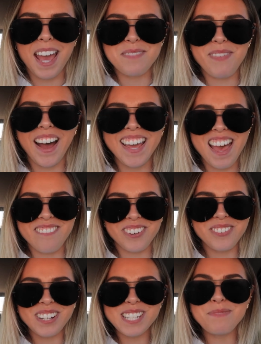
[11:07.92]
can't buy
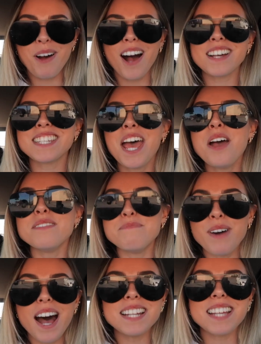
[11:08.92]
everyone's box,
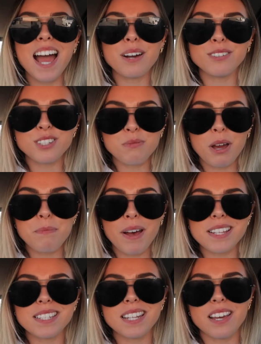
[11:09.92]
but I will do my
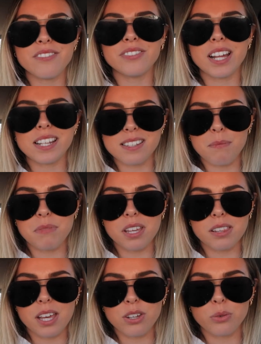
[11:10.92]
best if that's
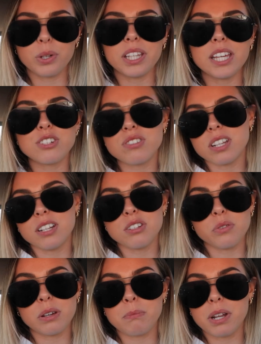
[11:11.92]
something that you're really interested in
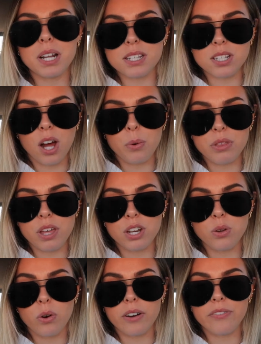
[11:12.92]
doing, but it's not within
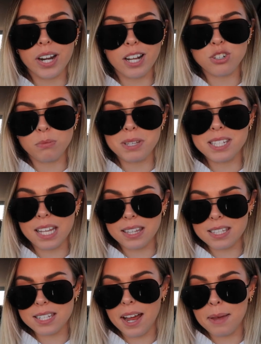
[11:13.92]
your financial means at
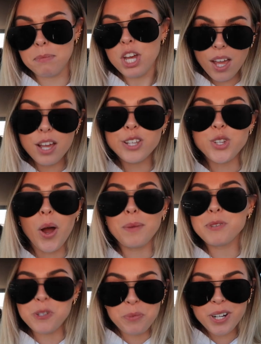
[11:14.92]
this time. So I'm
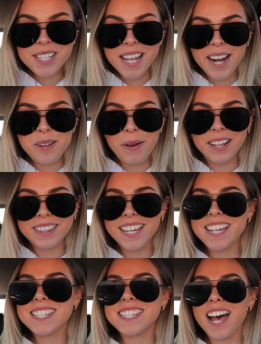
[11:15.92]
super excited about
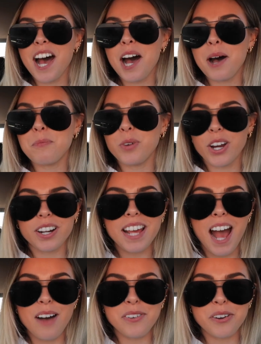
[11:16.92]
this. Um, we already
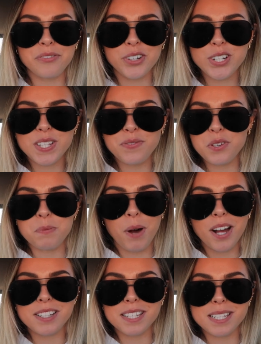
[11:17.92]
have our first few
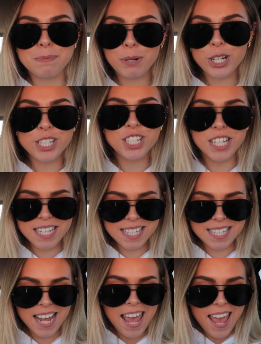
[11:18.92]
boxes purchased